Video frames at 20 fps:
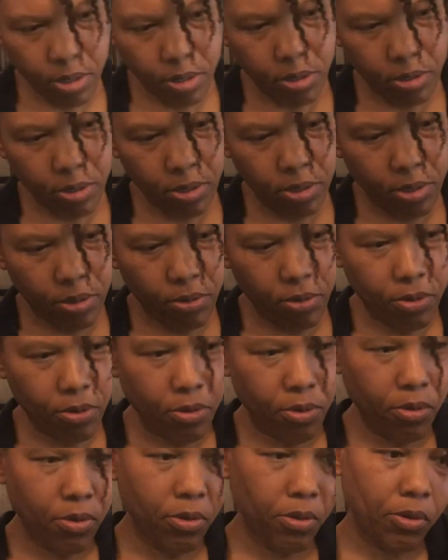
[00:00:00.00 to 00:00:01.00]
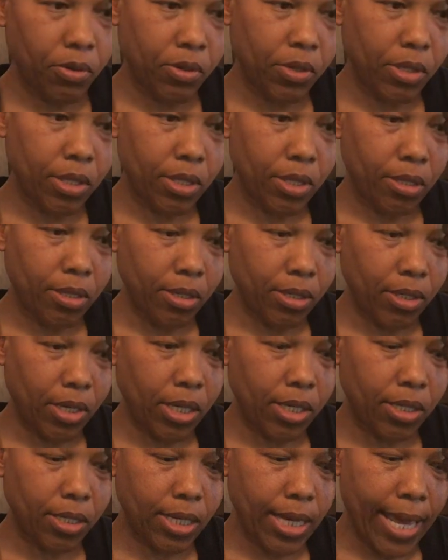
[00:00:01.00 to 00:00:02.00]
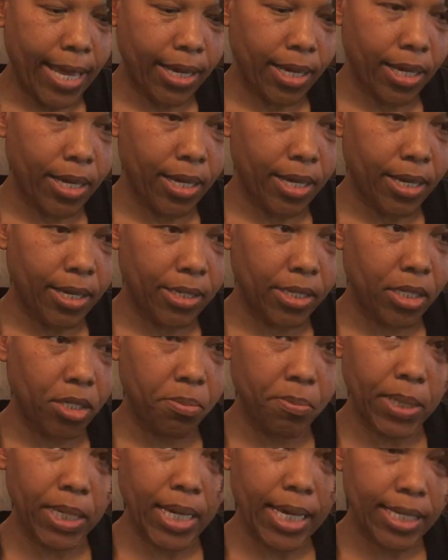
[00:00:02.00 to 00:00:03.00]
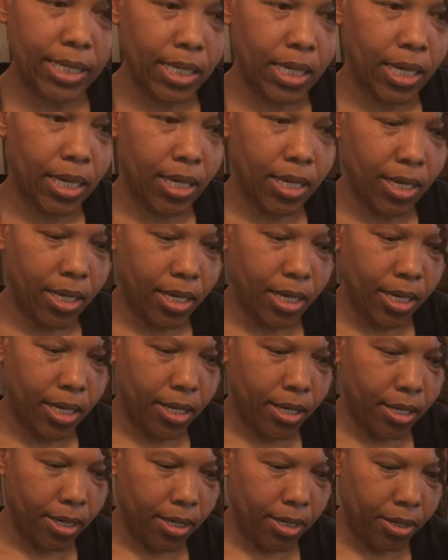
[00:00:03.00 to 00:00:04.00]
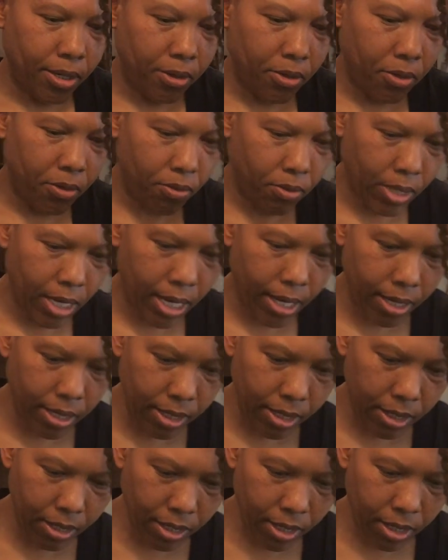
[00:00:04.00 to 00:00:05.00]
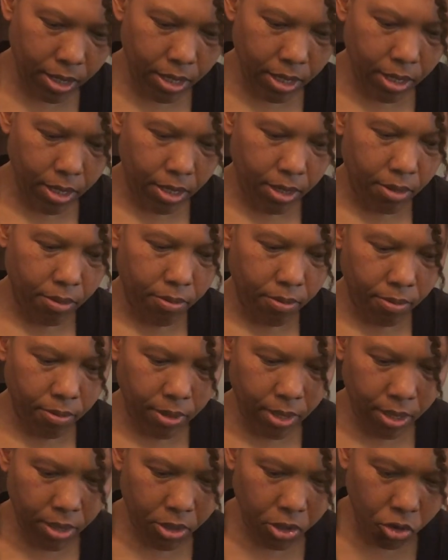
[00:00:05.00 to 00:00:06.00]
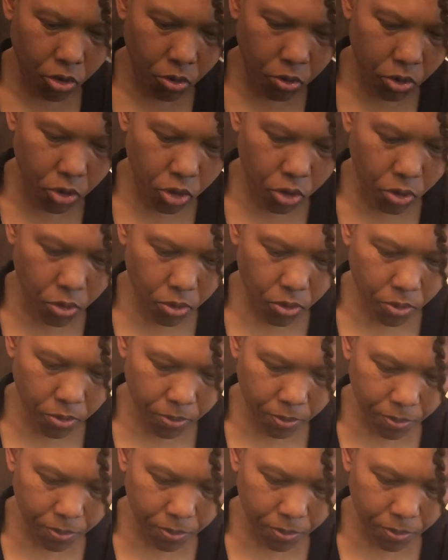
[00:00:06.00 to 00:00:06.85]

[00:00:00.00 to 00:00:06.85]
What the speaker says: So it's like a spaghetti. You do that with the chocho.